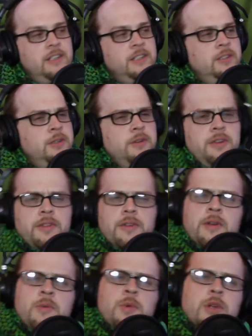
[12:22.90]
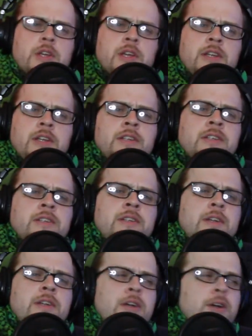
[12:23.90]
Who did their homework?
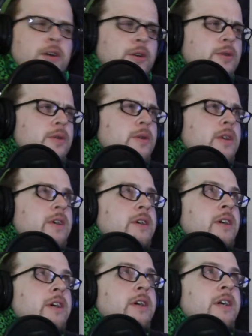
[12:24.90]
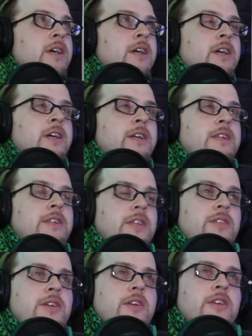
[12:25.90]
Who
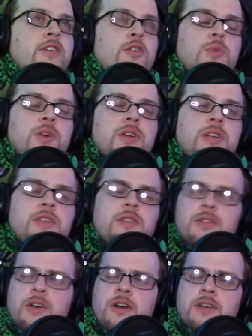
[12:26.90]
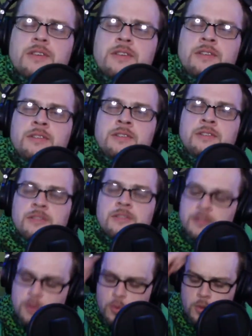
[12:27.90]
did their homework and thought,
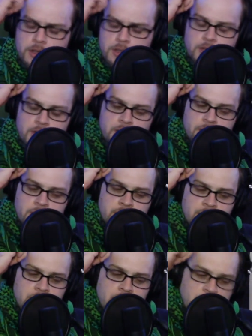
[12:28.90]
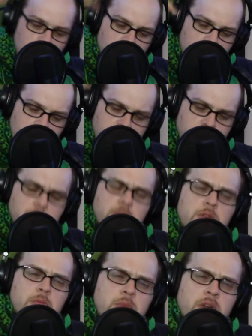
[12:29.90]
wondered, went through
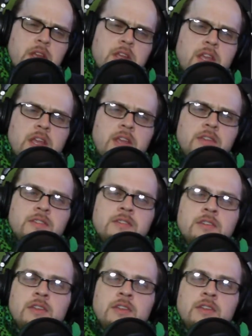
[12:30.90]
their brain case